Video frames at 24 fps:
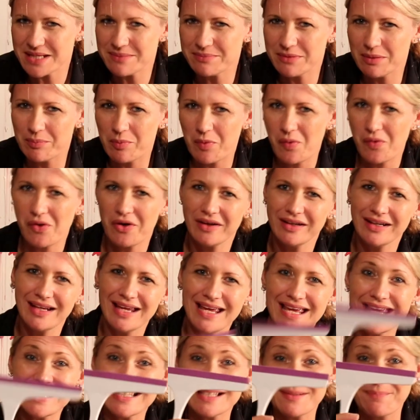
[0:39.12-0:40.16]
tip number
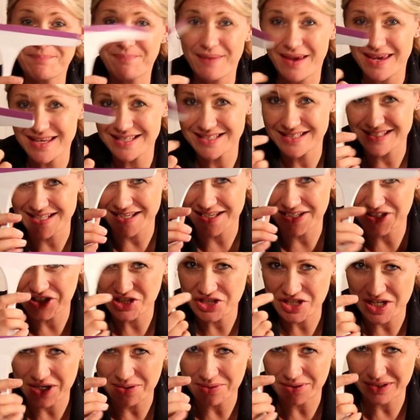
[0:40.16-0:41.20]
one is a basic
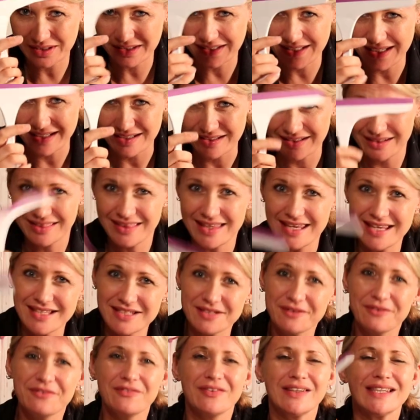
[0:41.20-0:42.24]
shower cleaner.
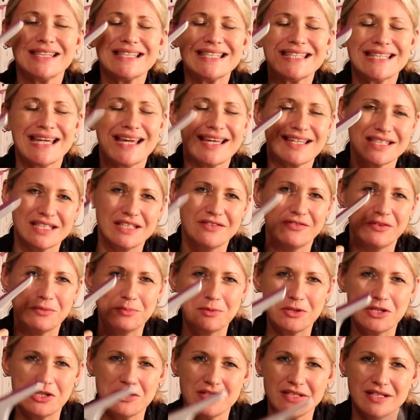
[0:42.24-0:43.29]
These are fantastic for
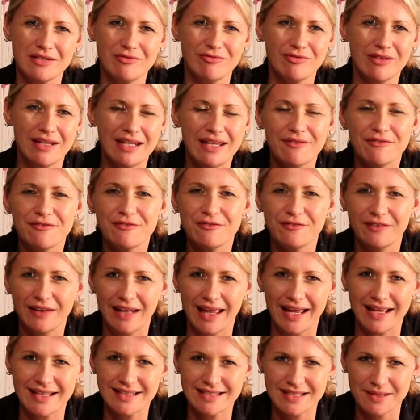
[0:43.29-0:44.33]
producing really
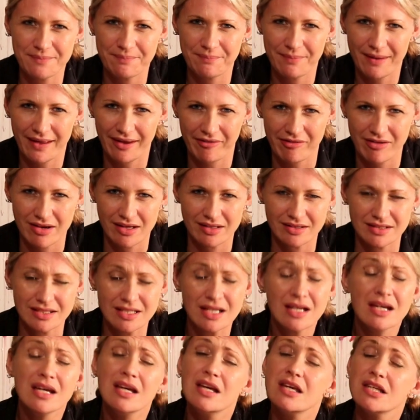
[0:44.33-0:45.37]
flat backgrounds.
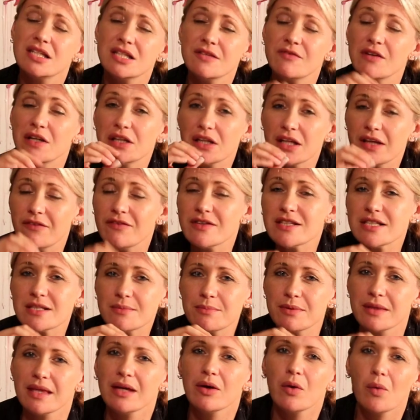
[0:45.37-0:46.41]
So if you're looking for
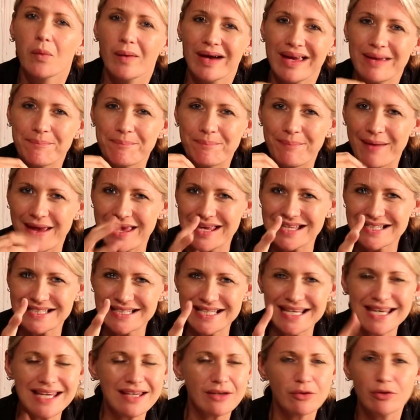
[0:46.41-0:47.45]
something quite
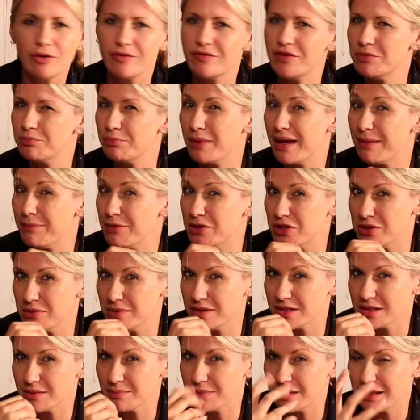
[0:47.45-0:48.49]
basic, or if you may be
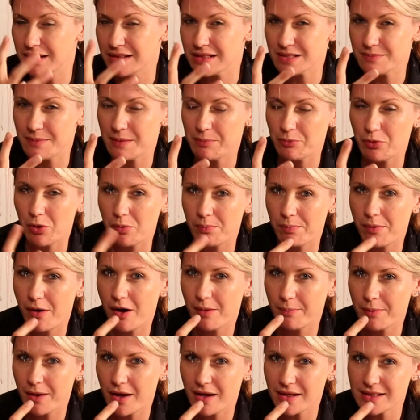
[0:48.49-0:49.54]
doing something that's a bit more
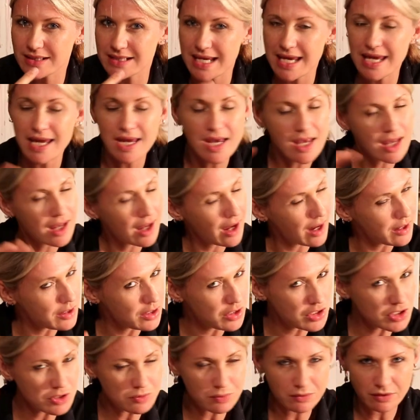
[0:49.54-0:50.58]
pop arty and
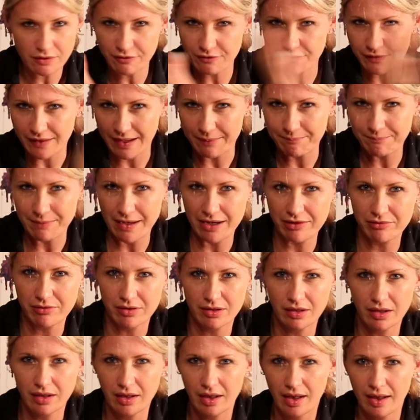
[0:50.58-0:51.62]
you just want a flat
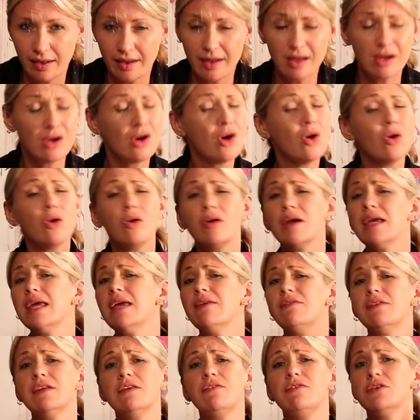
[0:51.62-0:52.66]
background of color, or
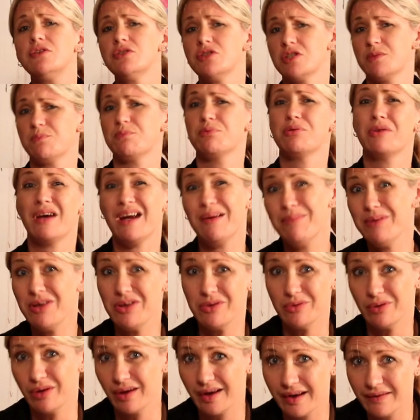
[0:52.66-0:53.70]
even if you're just priming
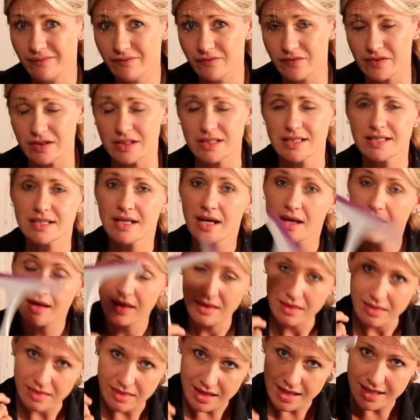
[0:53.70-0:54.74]
your canvas,
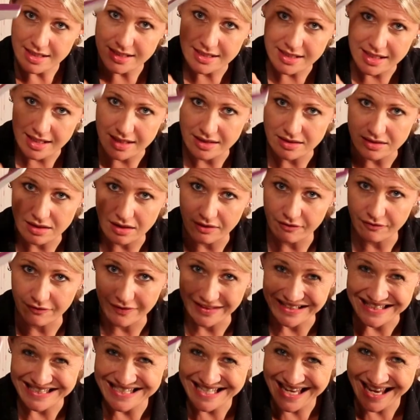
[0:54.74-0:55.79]
these things are
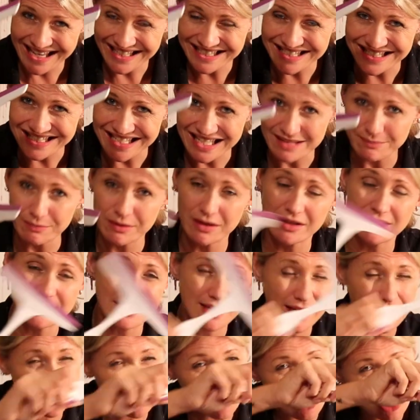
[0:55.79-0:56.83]
fantastic because
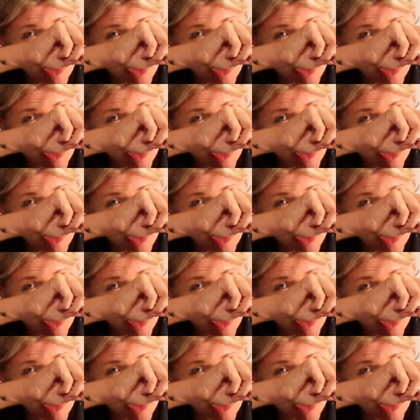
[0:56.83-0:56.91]
they can